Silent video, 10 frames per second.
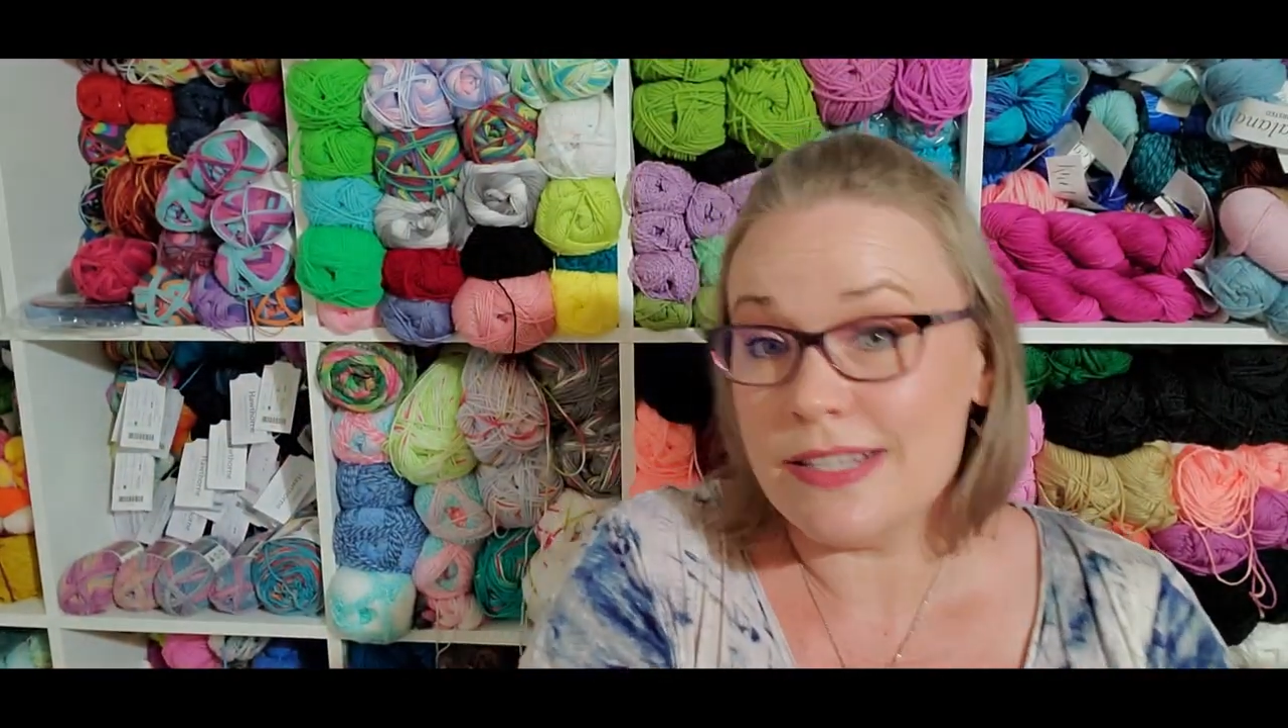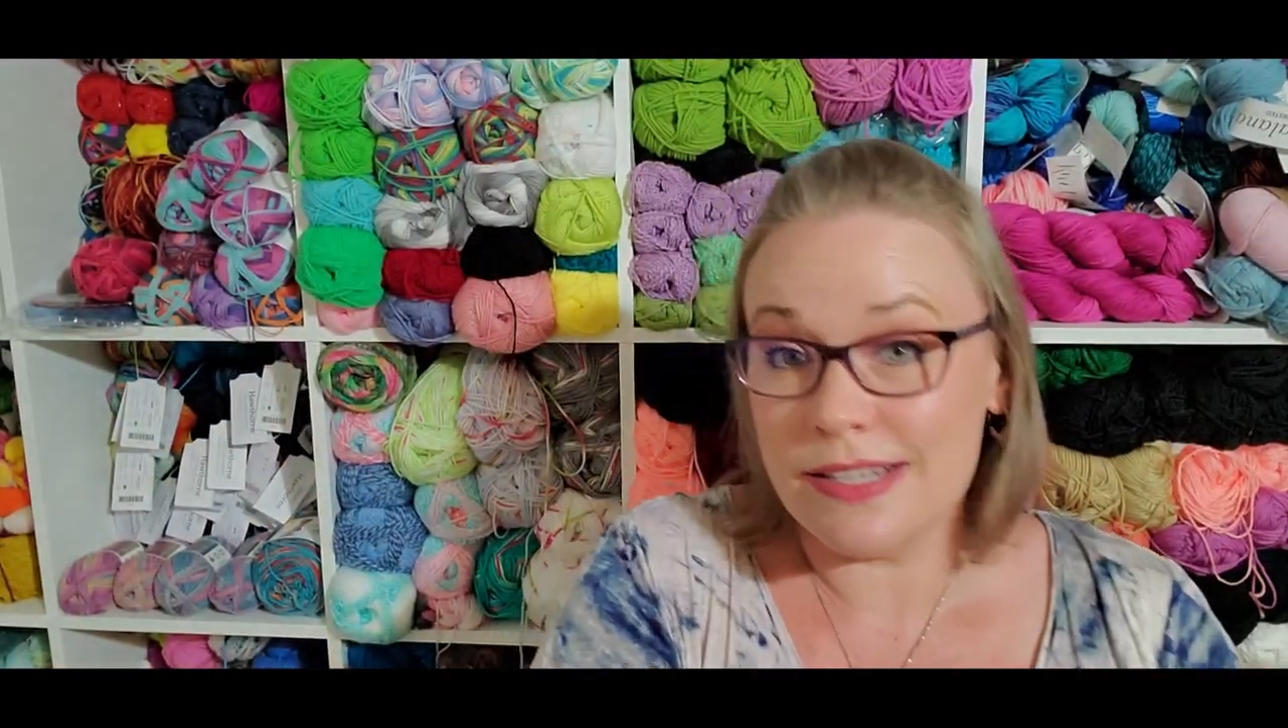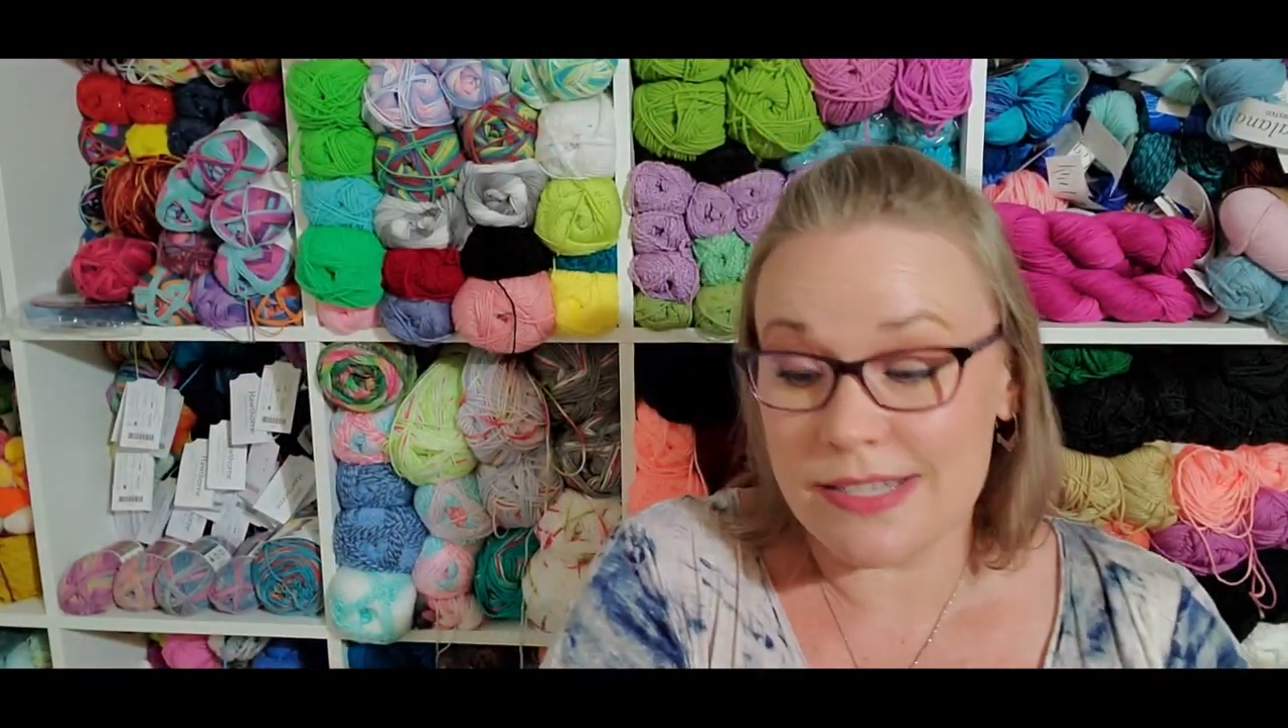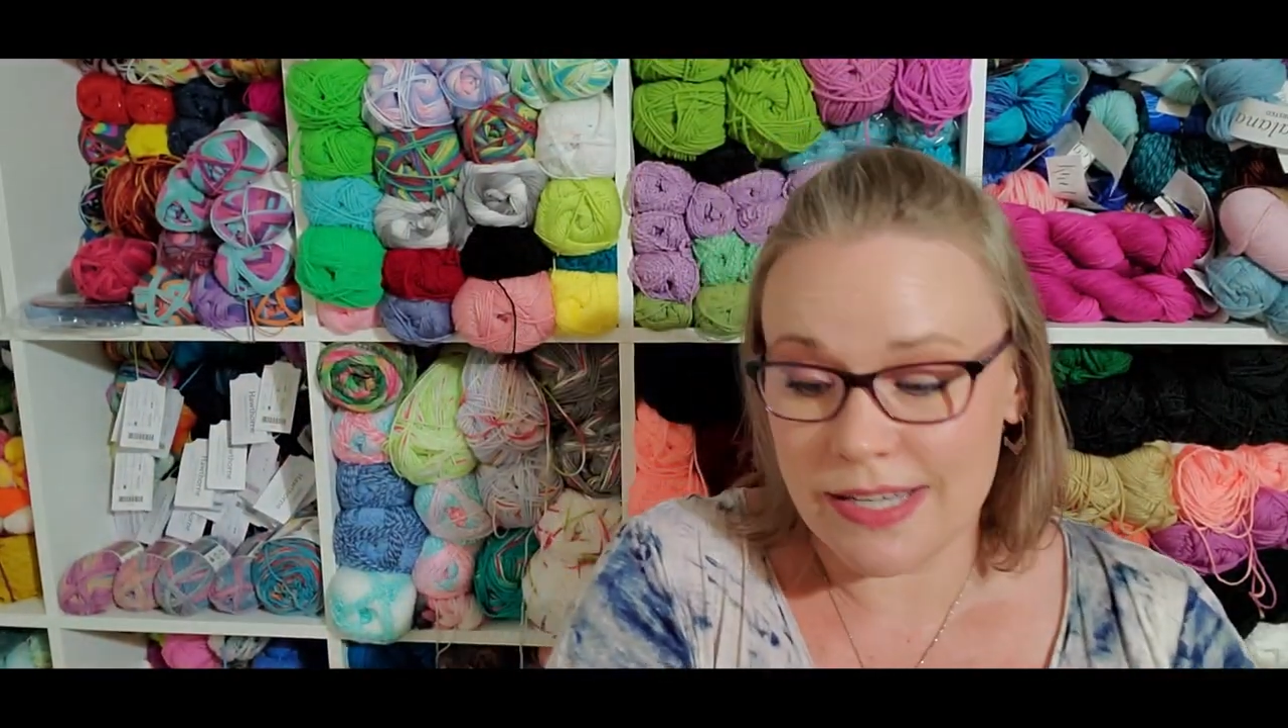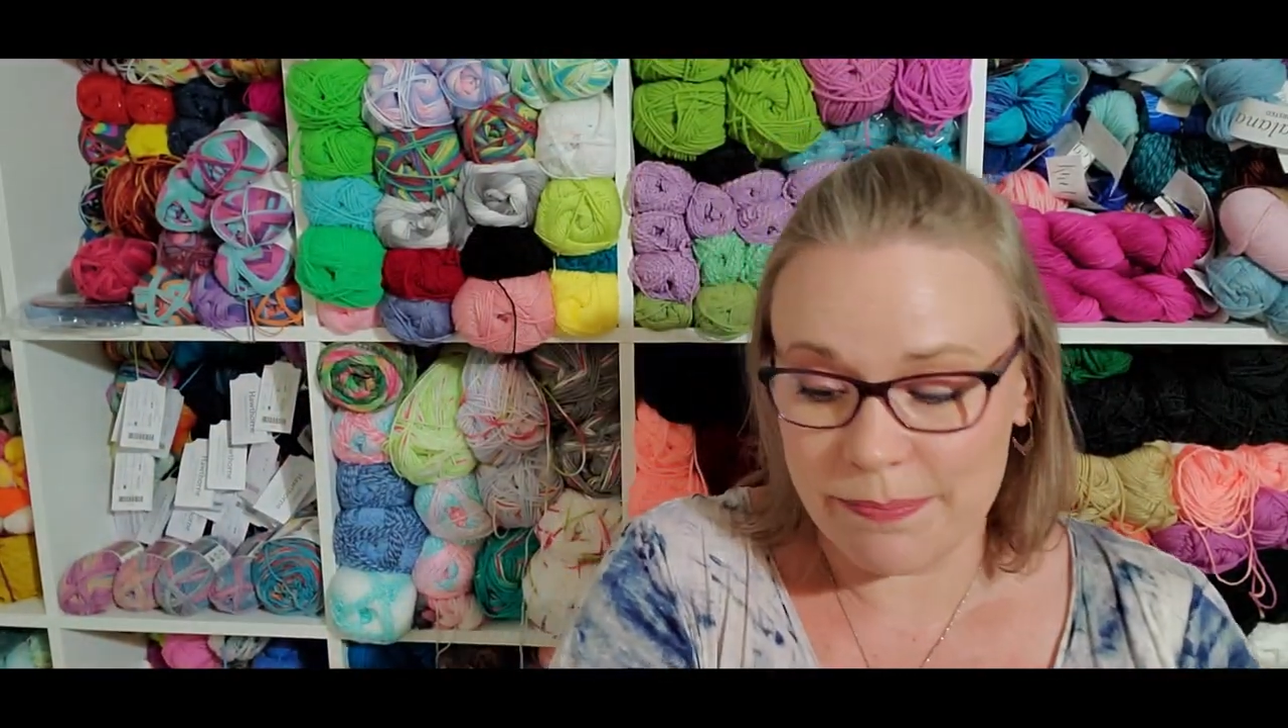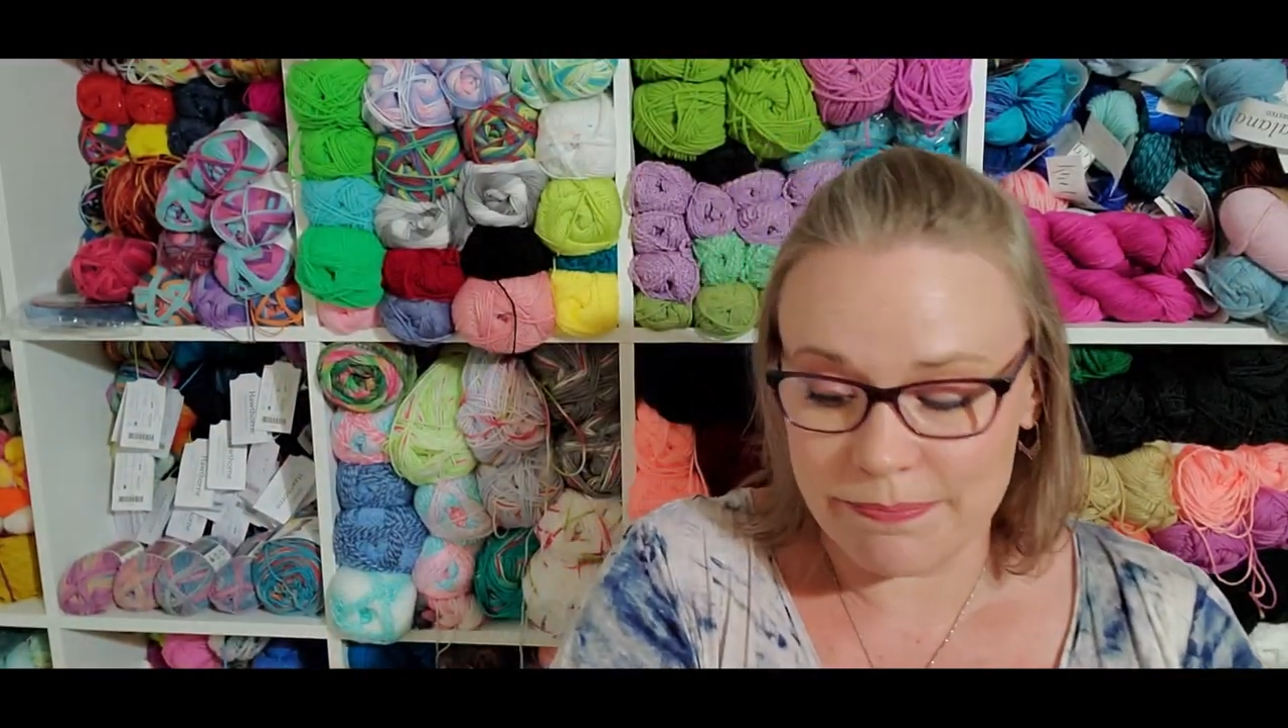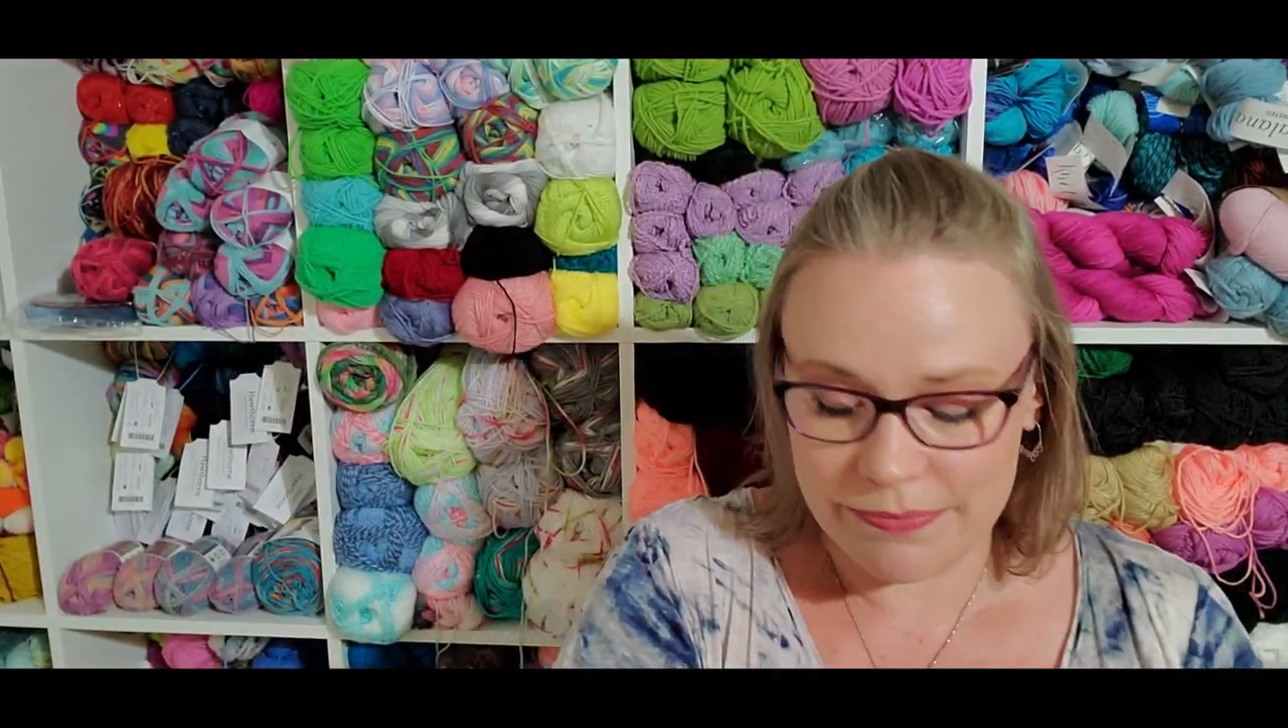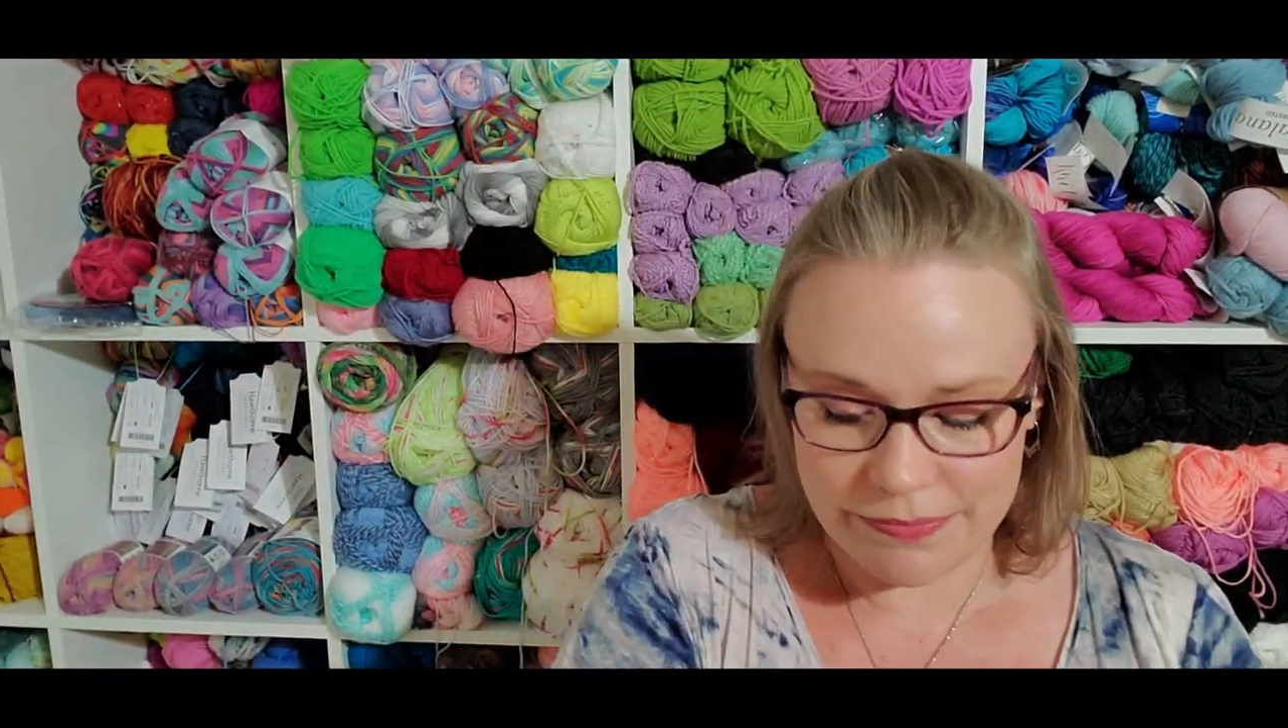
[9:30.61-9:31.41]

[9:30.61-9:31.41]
C to C.